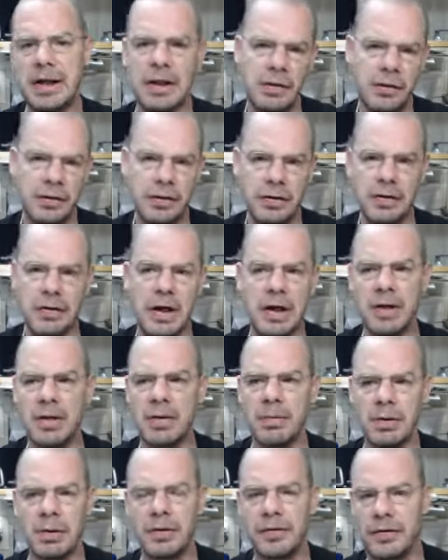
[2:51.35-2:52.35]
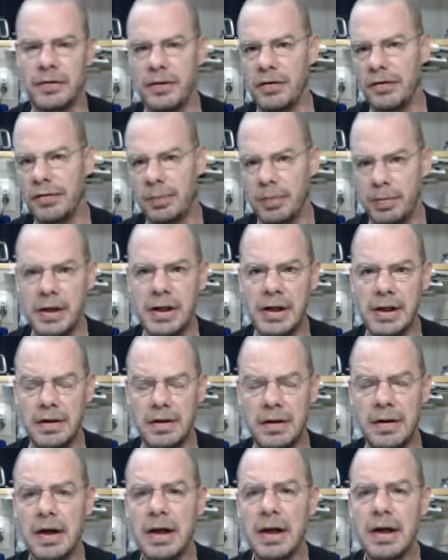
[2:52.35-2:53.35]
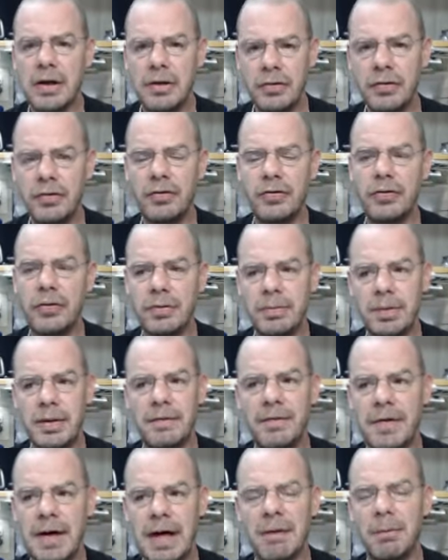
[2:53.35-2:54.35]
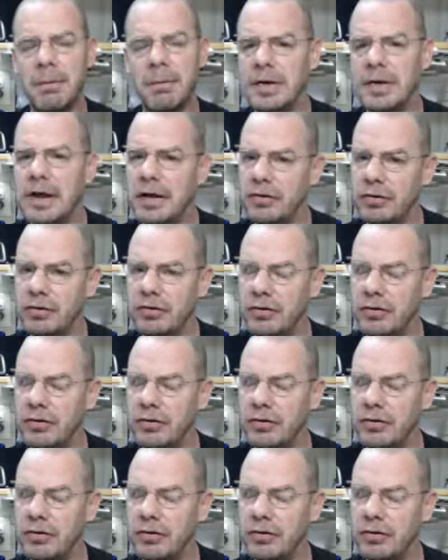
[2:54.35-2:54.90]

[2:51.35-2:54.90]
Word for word: into your airbrush and spray it you should be fine with that.